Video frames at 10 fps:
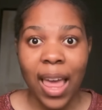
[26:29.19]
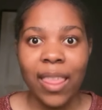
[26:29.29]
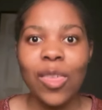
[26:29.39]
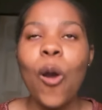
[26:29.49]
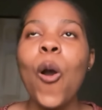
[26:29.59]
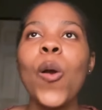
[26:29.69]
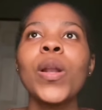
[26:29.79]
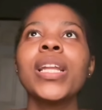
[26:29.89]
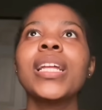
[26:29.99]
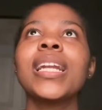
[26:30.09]
The
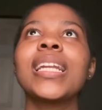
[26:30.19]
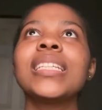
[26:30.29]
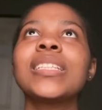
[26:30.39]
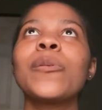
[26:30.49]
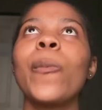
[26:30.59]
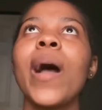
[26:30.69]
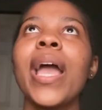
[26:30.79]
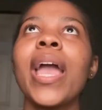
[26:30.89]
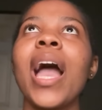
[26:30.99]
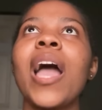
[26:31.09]
only reason
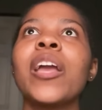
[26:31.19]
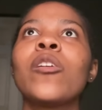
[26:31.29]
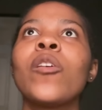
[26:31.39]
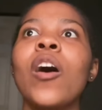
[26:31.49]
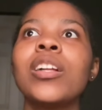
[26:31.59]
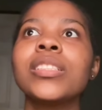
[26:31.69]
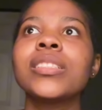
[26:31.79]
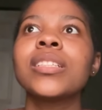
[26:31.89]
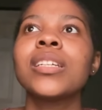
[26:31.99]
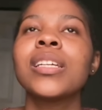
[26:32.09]
why I got
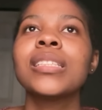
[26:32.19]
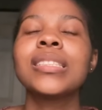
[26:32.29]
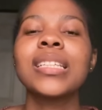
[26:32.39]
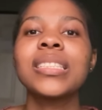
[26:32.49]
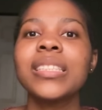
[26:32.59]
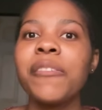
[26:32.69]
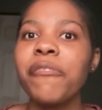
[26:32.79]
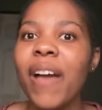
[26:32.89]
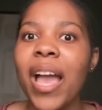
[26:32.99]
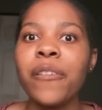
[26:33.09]

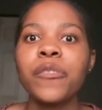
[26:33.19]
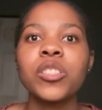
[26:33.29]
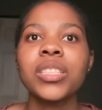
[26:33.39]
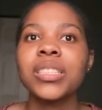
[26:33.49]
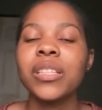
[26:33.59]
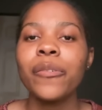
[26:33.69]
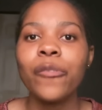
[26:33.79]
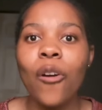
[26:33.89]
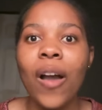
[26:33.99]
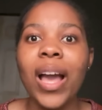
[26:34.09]
65 or
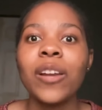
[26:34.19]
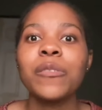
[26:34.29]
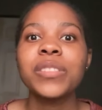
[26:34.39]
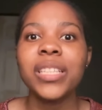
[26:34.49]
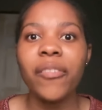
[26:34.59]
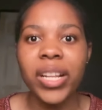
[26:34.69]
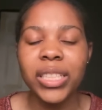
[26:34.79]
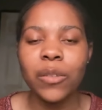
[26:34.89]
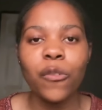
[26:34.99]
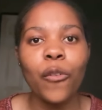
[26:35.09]
64 out of
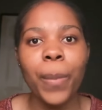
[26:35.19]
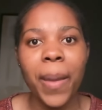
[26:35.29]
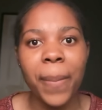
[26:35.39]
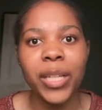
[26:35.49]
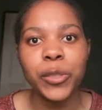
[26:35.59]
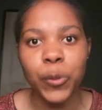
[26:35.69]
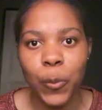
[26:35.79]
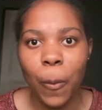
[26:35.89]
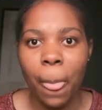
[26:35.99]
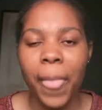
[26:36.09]
70 for paper 2
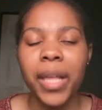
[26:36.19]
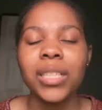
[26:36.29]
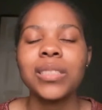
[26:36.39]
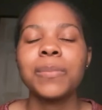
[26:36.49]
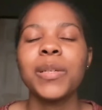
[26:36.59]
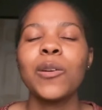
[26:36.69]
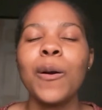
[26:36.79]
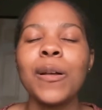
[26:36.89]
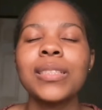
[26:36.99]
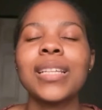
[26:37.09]
is
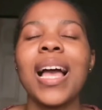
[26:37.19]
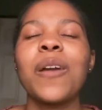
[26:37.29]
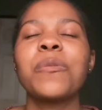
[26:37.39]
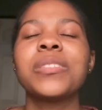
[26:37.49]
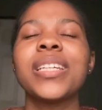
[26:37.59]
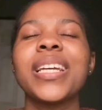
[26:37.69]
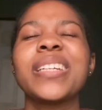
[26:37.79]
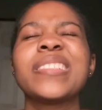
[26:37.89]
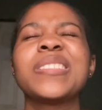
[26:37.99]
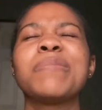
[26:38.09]
because I would
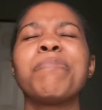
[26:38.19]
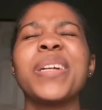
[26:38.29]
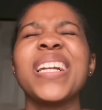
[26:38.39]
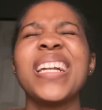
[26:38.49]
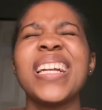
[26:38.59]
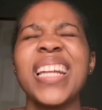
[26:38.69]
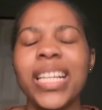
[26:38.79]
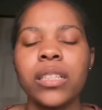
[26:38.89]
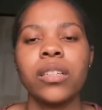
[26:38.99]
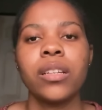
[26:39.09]

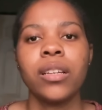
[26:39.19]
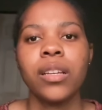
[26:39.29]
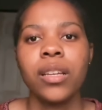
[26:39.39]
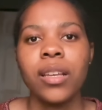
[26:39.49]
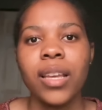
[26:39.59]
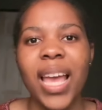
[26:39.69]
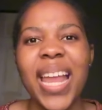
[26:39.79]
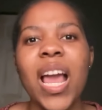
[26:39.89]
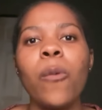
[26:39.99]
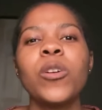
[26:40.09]
explain and
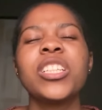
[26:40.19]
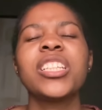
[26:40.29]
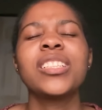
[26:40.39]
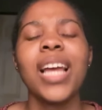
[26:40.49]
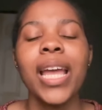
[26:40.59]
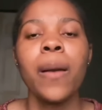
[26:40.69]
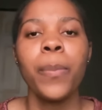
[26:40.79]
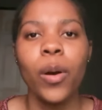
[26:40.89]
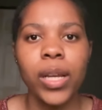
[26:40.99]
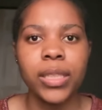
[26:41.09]
I would share
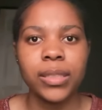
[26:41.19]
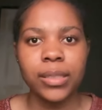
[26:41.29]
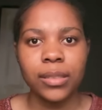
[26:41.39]
points.